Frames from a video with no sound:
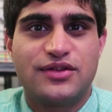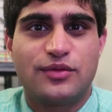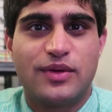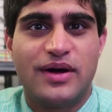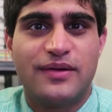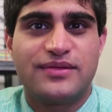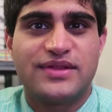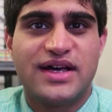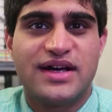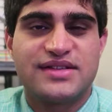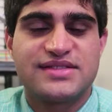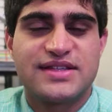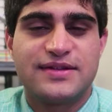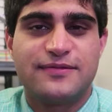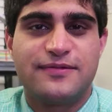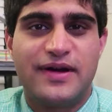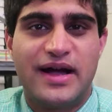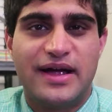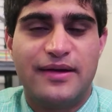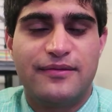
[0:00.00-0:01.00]

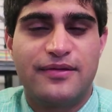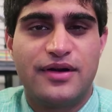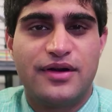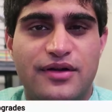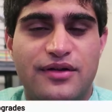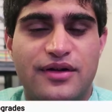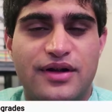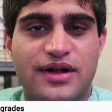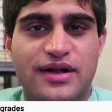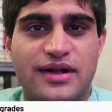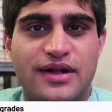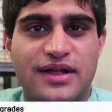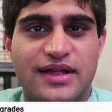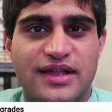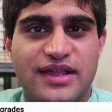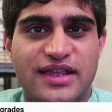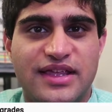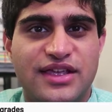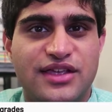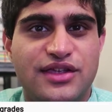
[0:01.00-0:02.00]

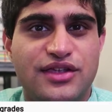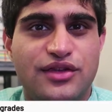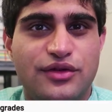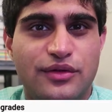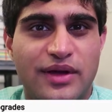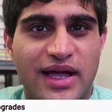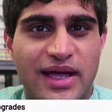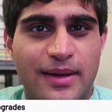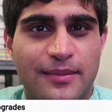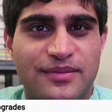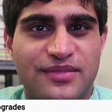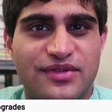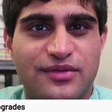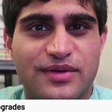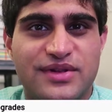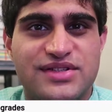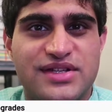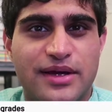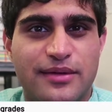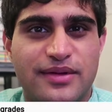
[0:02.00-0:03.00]
12,500 EQMs,
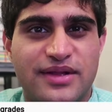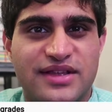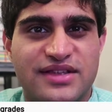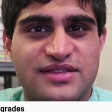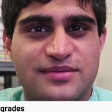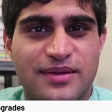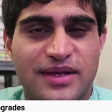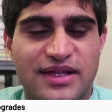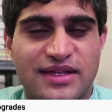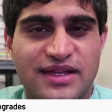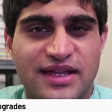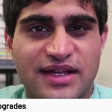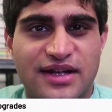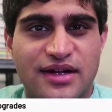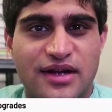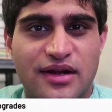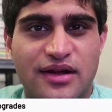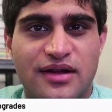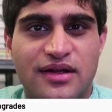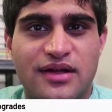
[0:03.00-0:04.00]
which I will explain
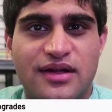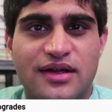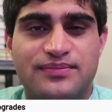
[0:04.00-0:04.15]
later,